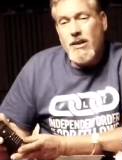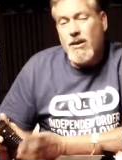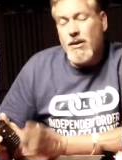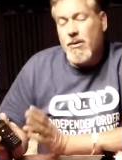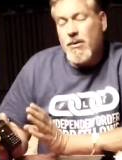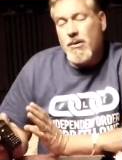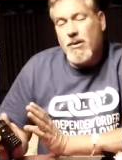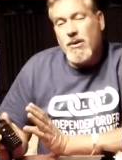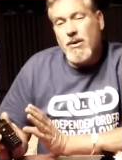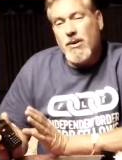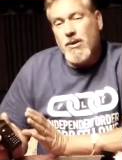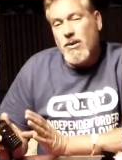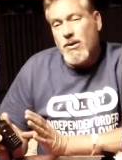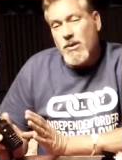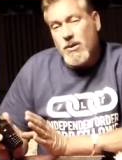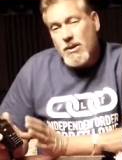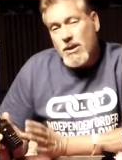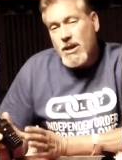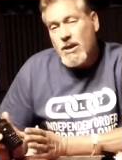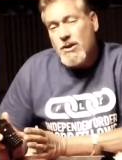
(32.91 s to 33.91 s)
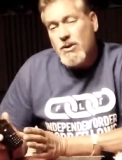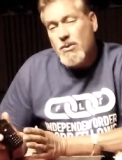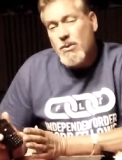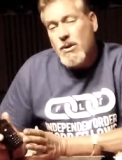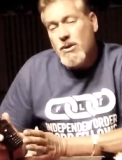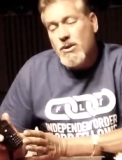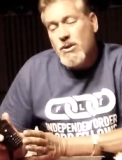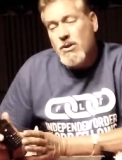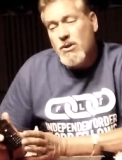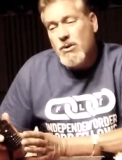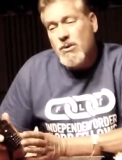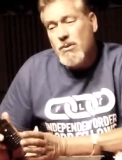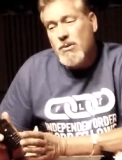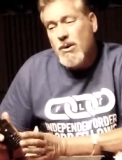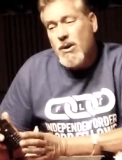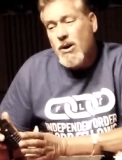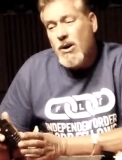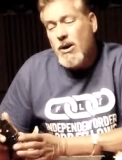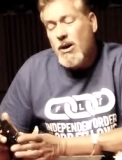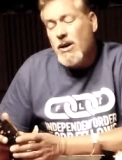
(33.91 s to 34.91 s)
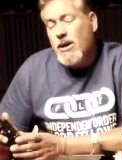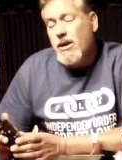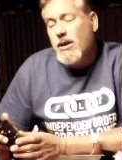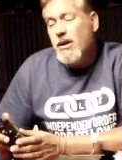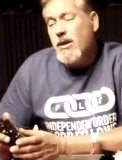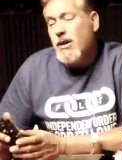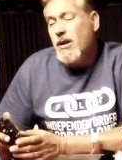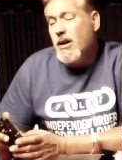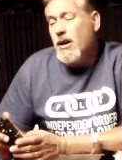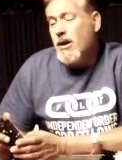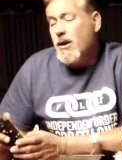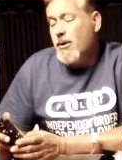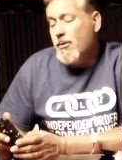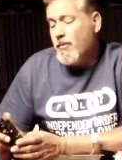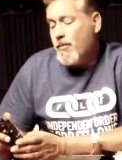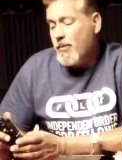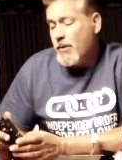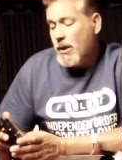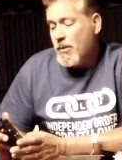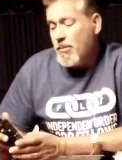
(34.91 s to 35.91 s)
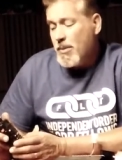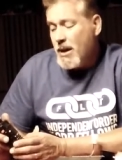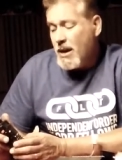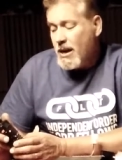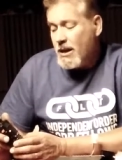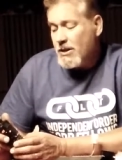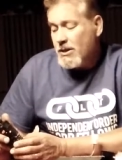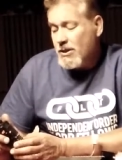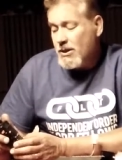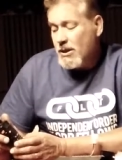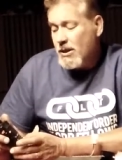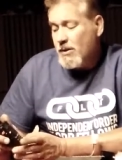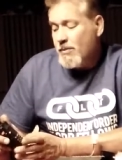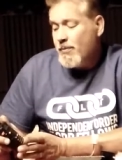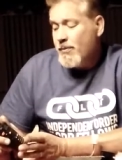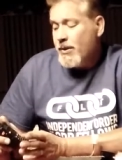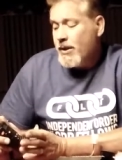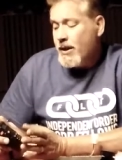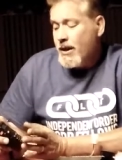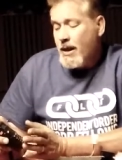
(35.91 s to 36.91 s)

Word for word: it the test wasn't too hard. Um, I passed it.